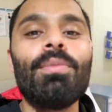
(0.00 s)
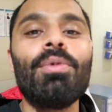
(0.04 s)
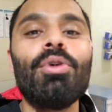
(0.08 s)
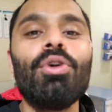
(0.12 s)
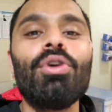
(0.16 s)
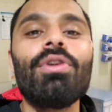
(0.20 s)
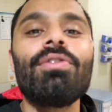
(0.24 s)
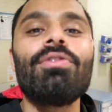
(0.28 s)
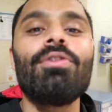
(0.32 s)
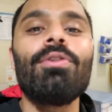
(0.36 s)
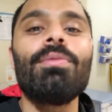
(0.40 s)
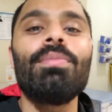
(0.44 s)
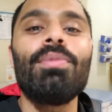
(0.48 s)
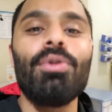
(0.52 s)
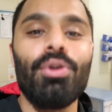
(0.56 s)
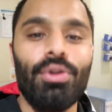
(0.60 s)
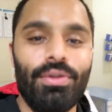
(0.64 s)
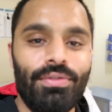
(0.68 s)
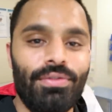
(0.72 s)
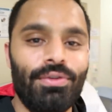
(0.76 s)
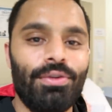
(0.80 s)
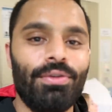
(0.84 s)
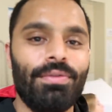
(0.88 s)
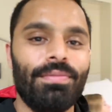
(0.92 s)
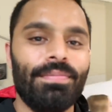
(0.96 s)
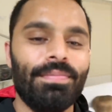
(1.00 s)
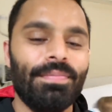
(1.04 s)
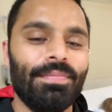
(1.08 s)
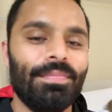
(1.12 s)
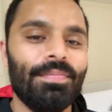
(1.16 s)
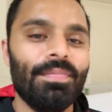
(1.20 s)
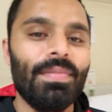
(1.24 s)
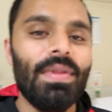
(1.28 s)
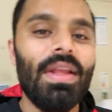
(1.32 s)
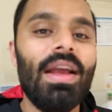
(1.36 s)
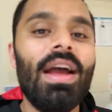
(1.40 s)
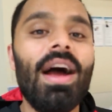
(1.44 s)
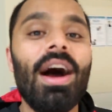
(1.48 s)
beautiful, beautiful.
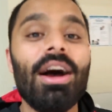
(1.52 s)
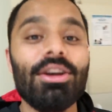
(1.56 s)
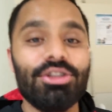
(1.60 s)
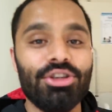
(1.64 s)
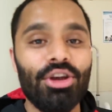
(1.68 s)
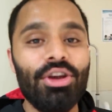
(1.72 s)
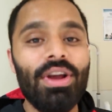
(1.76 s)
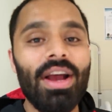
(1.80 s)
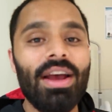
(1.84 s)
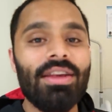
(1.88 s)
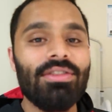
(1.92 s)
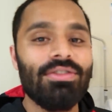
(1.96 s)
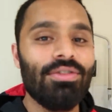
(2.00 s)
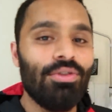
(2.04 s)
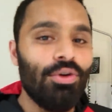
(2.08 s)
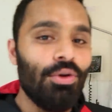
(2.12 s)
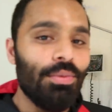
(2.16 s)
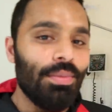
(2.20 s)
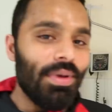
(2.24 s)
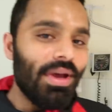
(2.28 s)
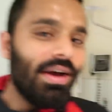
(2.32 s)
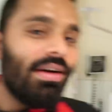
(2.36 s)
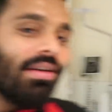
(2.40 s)
I'll show you guys the room,